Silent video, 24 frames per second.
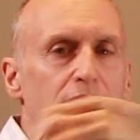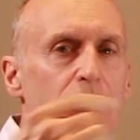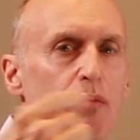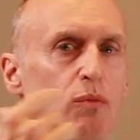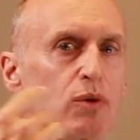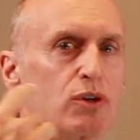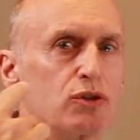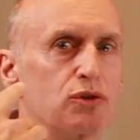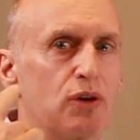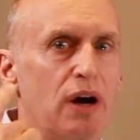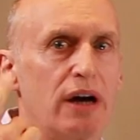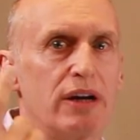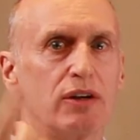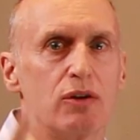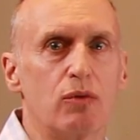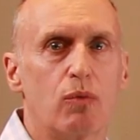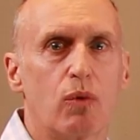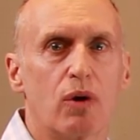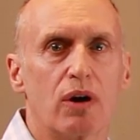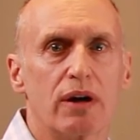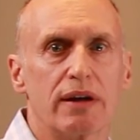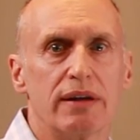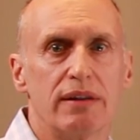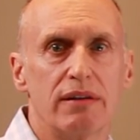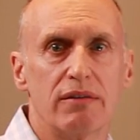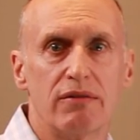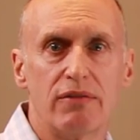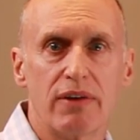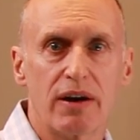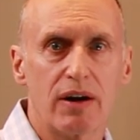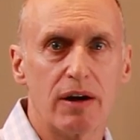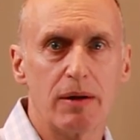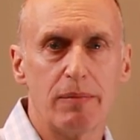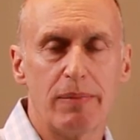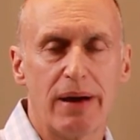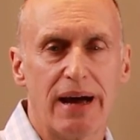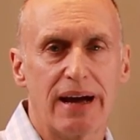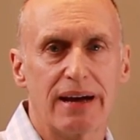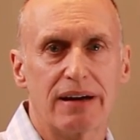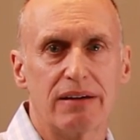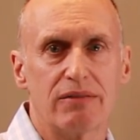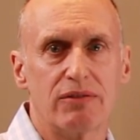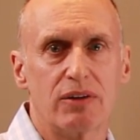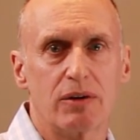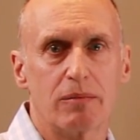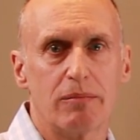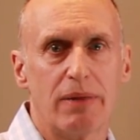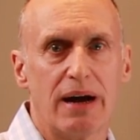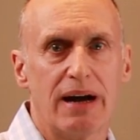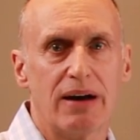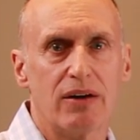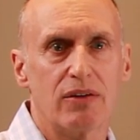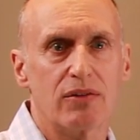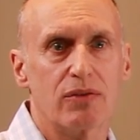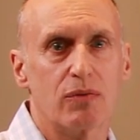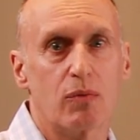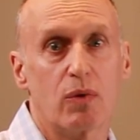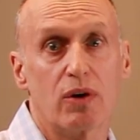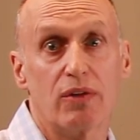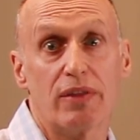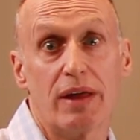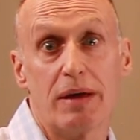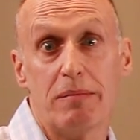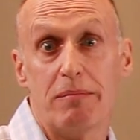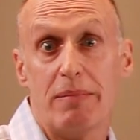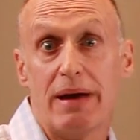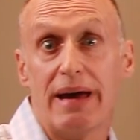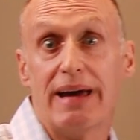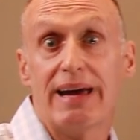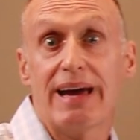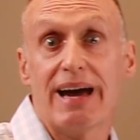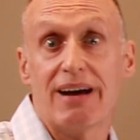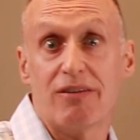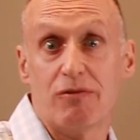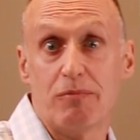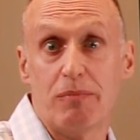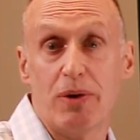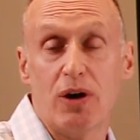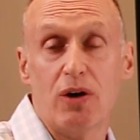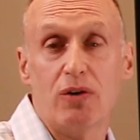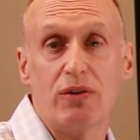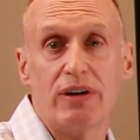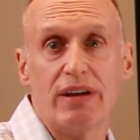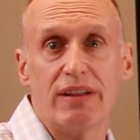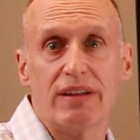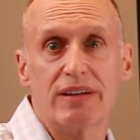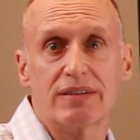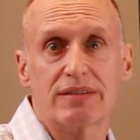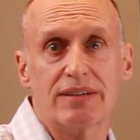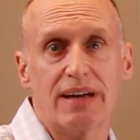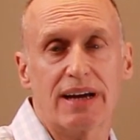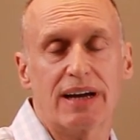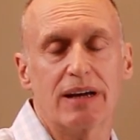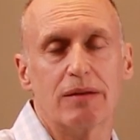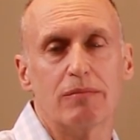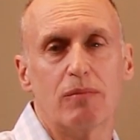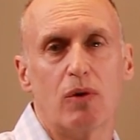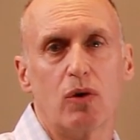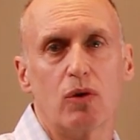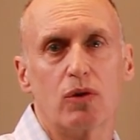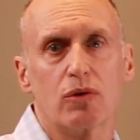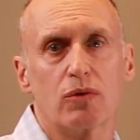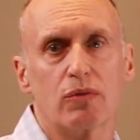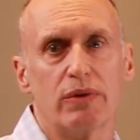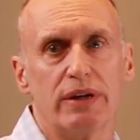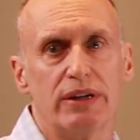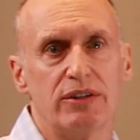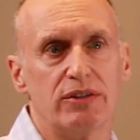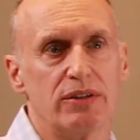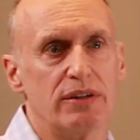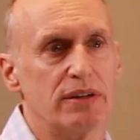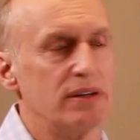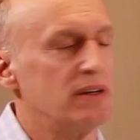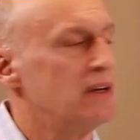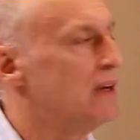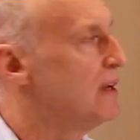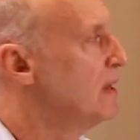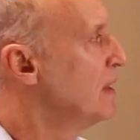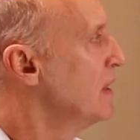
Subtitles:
and we're trying to work in the very back of their mouth where they may have bone in the second molar region.